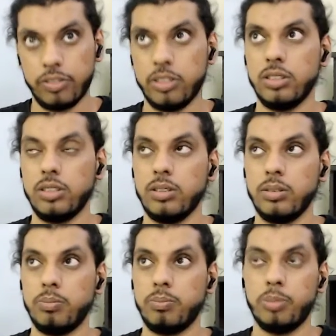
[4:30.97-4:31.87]
a
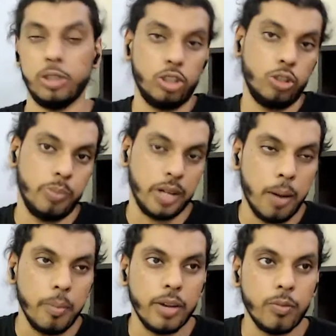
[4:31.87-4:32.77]
person you
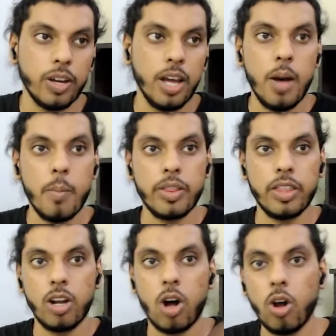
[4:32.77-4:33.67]
become in a way, but
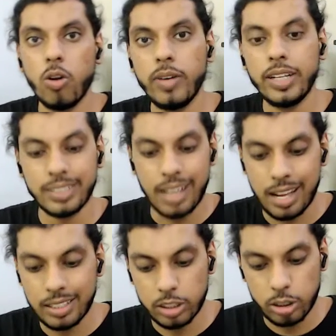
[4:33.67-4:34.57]
then always
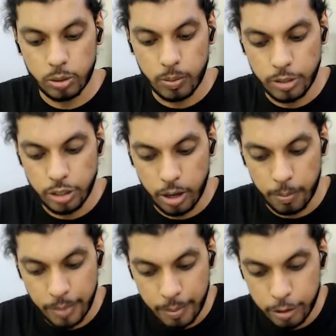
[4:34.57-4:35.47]
ask your
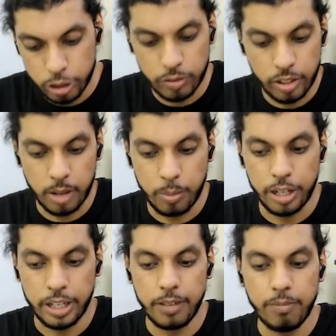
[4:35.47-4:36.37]
members of the
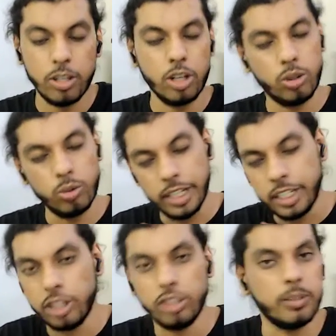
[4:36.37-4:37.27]
community to
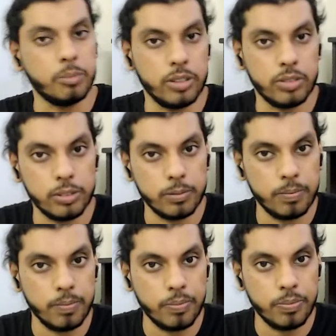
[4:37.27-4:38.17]
introduce themselves.
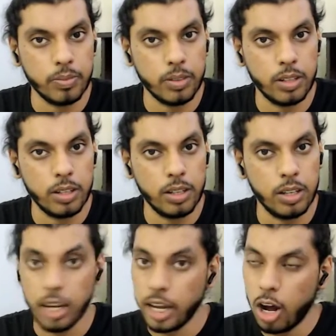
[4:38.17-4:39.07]

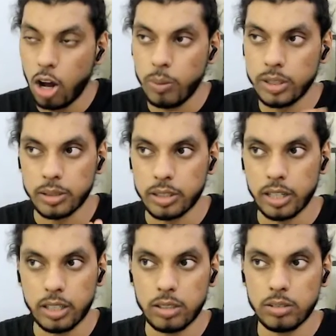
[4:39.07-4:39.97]
Always ask,
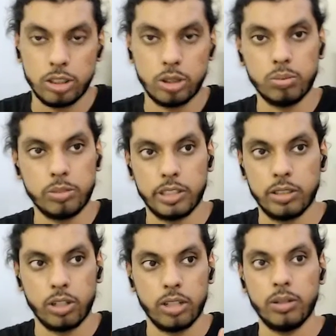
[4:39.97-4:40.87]
like, just,
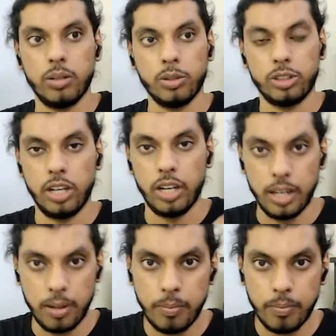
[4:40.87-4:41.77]
okay, what's your
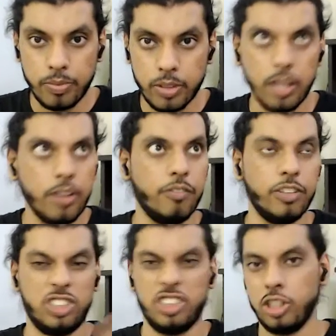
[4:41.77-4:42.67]
name,
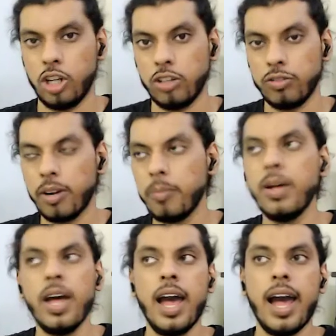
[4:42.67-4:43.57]
which city are you
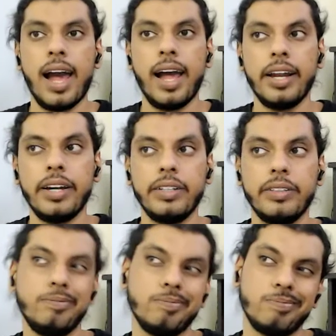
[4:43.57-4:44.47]
from,
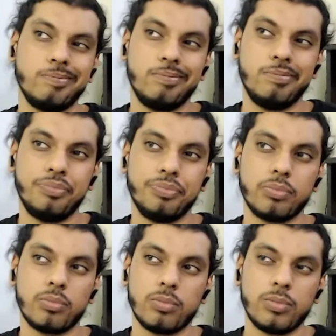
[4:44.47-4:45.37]
and
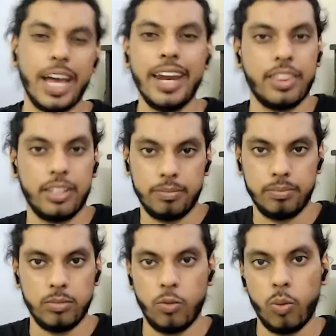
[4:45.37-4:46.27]
anything,
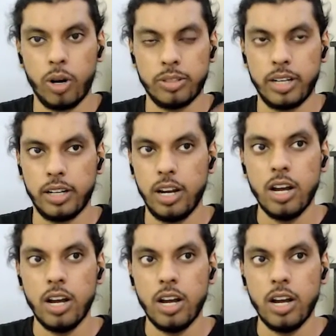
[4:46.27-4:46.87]
what is, like,